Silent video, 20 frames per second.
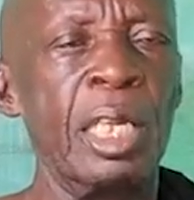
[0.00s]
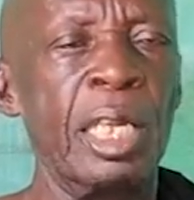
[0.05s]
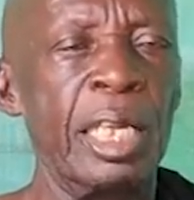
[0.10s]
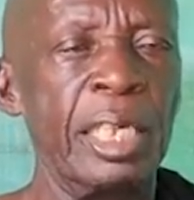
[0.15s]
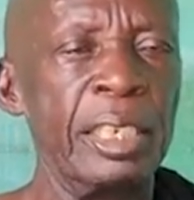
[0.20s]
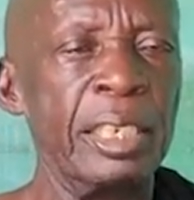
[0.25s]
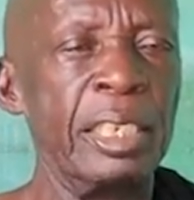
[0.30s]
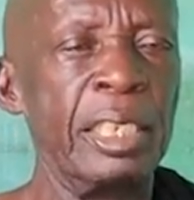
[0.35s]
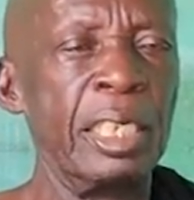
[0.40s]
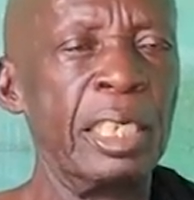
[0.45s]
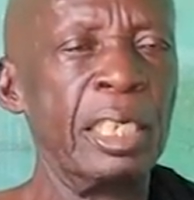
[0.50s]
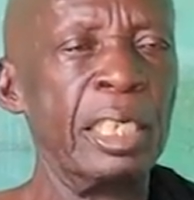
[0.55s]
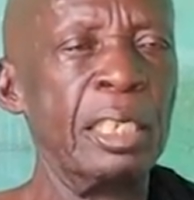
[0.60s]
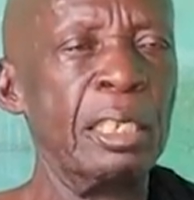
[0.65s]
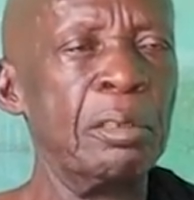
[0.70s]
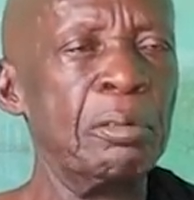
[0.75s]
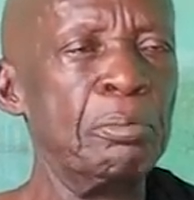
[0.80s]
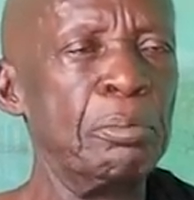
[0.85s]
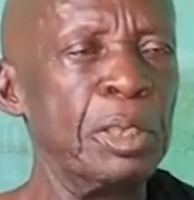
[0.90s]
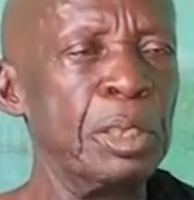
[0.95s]
e
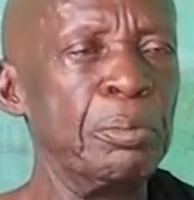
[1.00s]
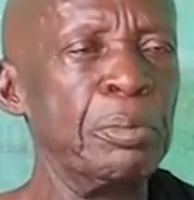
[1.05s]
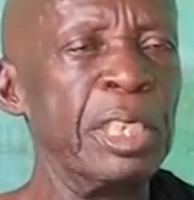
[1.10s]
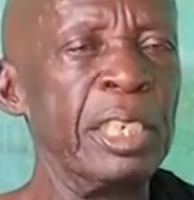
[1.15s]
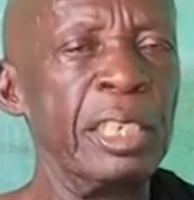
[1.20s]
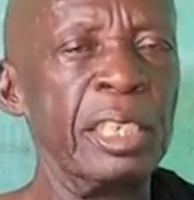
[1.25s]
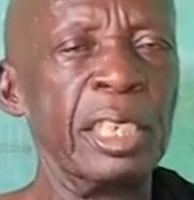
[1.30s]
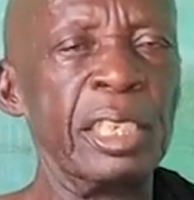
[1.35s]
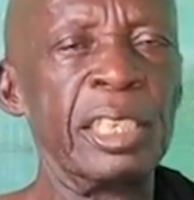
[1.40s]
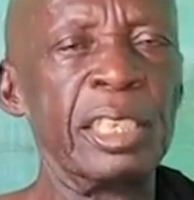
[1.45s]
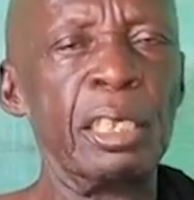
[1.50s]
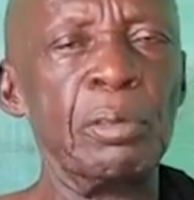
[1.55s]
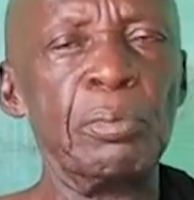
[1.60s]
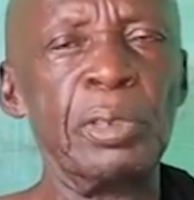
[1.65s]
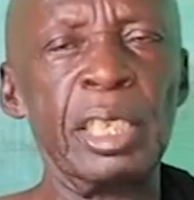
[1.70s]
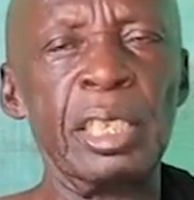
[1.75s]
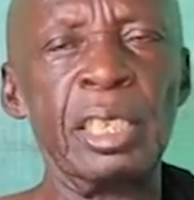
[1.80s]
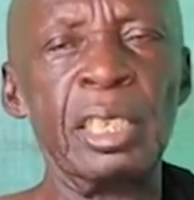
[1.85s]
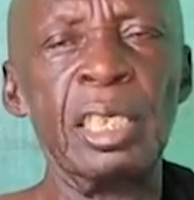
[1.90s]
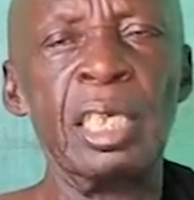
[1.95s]
de me de se
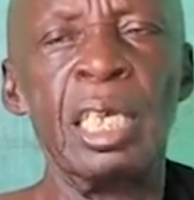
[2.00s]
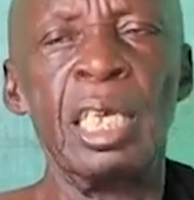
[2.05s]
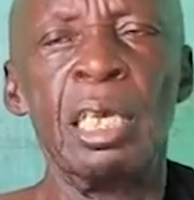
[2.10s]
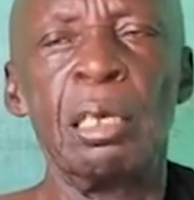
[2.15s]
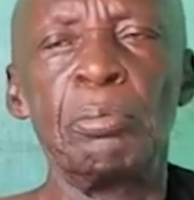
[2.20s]
me